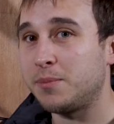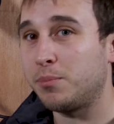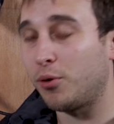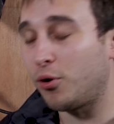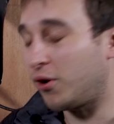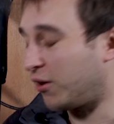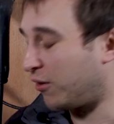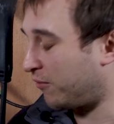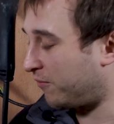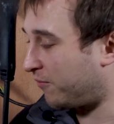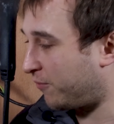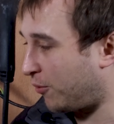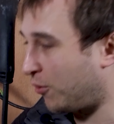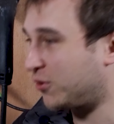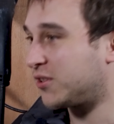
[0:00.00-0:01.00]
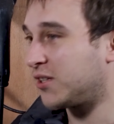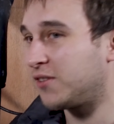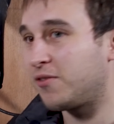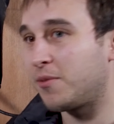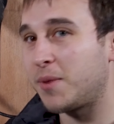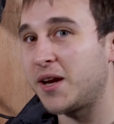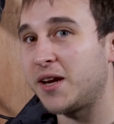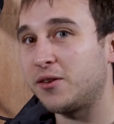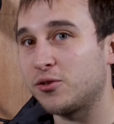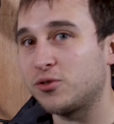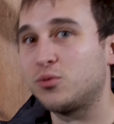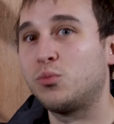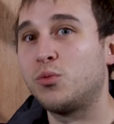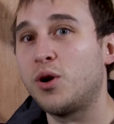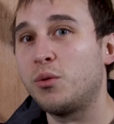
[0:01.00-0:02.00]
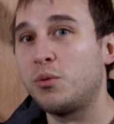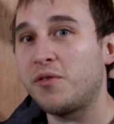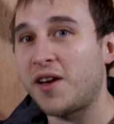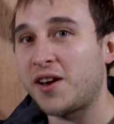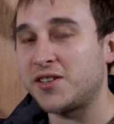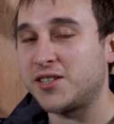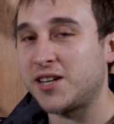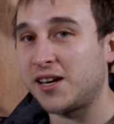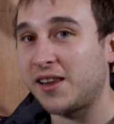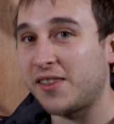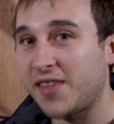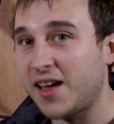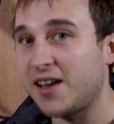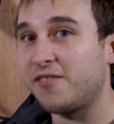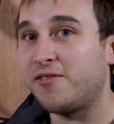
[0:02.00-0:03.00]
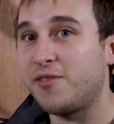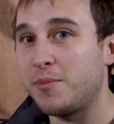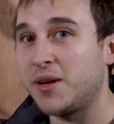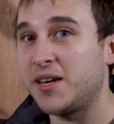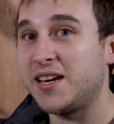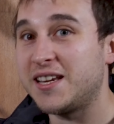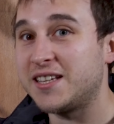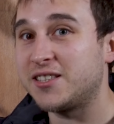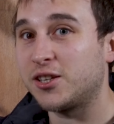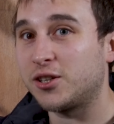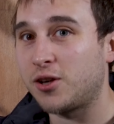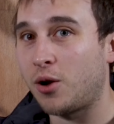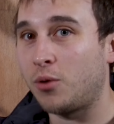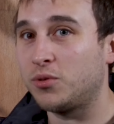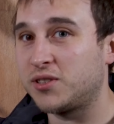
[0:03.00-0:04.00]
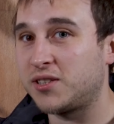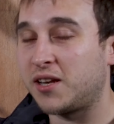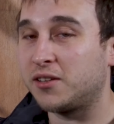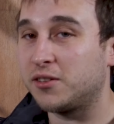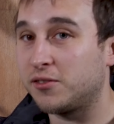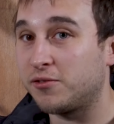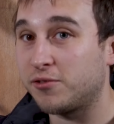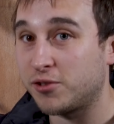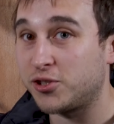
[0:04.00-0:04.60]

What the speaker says: But unfortunately for me, it doesn't work with Agile, and that for me is the gold standard for